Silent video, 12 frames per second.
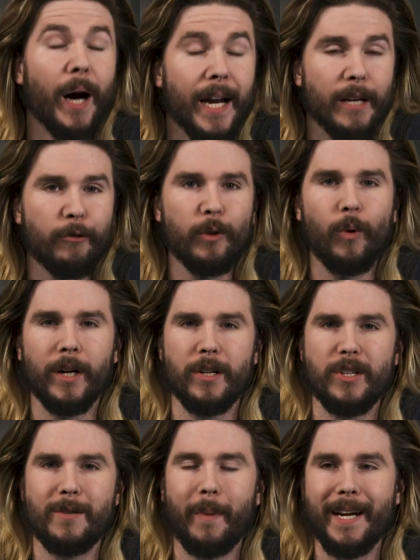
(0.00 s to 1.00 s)
But if he wanted
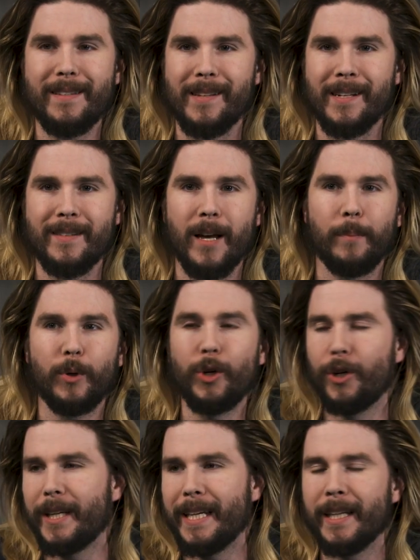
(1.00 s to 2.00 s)
to spice things up,
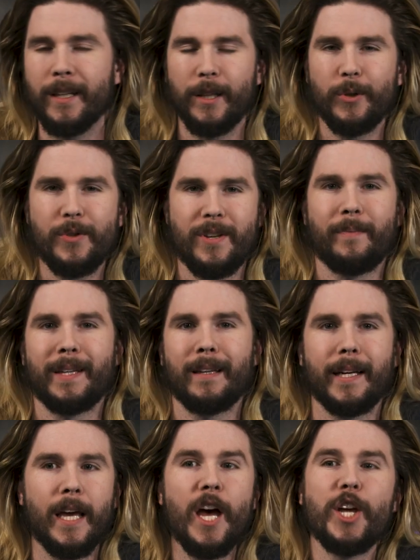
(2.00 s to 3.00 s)
could he include something
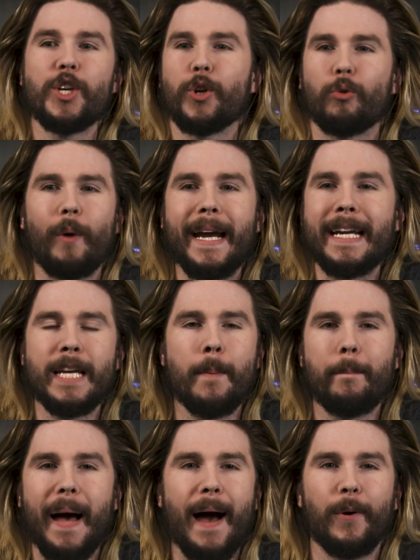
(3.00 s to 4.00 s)
like
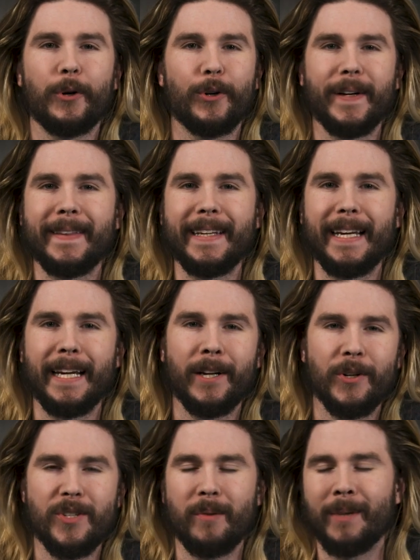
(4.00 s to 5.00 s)
uranium powder in the
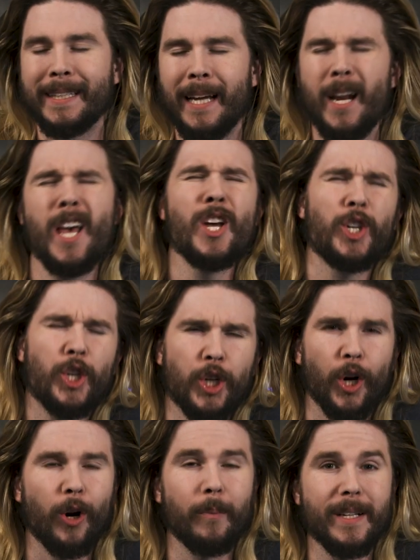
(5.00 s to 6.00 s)
ink or something like that?
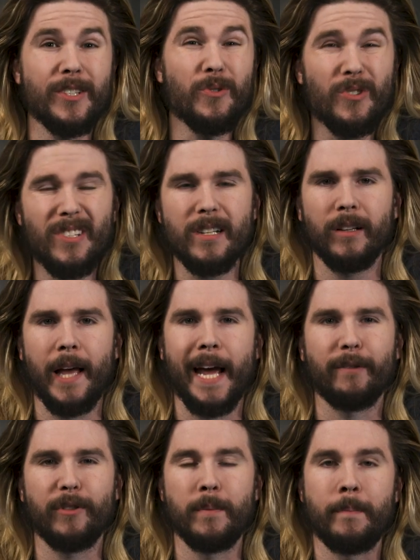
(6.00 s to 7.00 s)
Sure, but you still
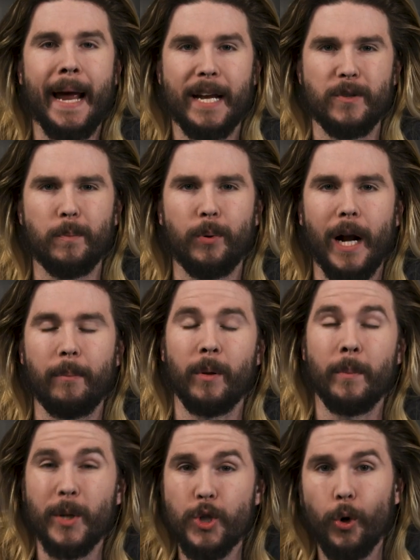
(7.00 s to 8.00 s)
have the mass problem.
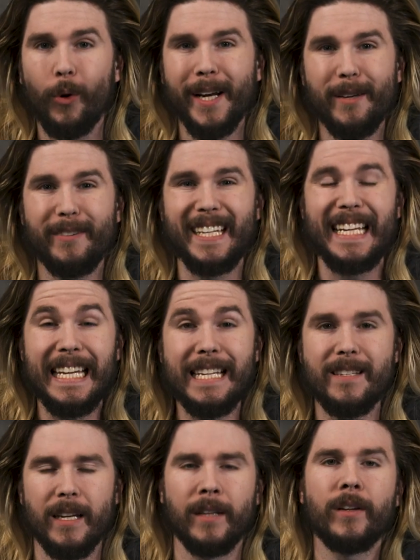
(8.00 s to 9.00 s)
The majority of it
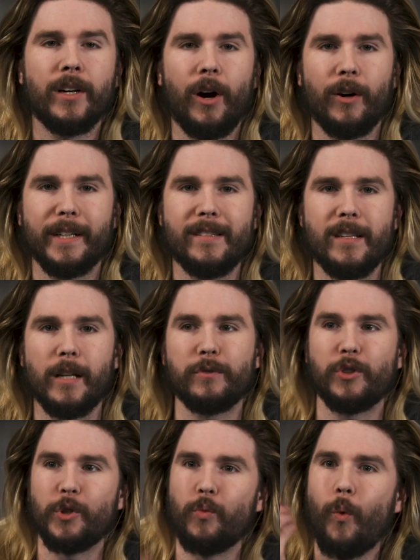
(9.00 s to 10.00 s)
is in the card itself,
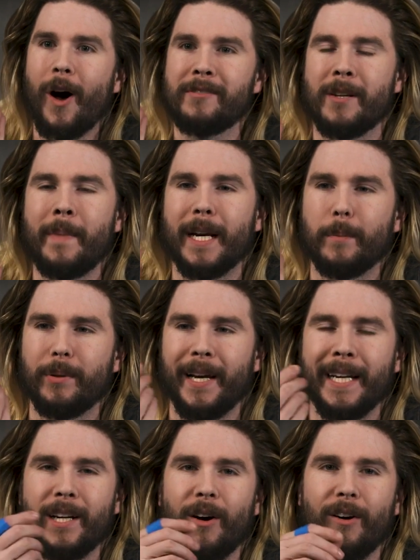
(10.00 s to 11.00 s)
so you'd want to make a
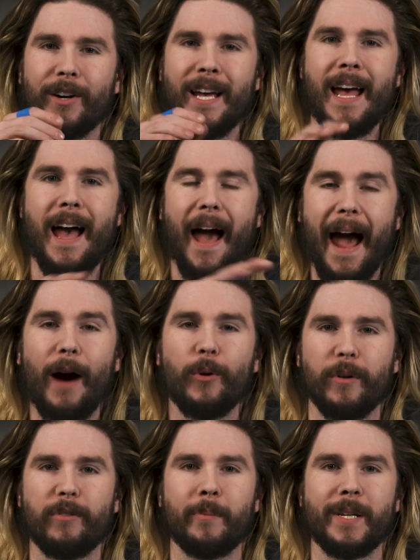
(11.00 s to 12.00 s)
playing card
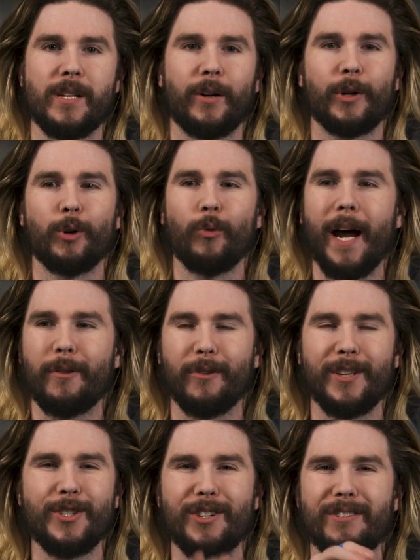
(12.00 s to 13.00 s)
out of the material rather
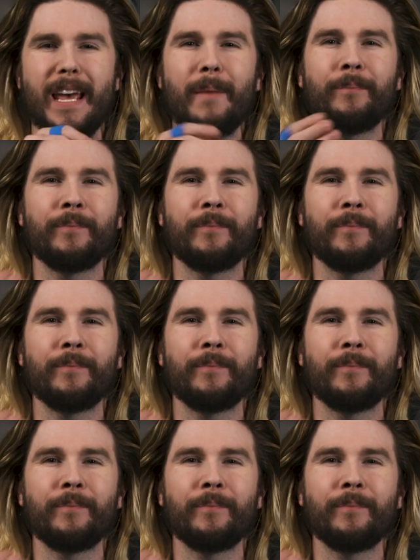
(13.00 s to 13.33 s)
than just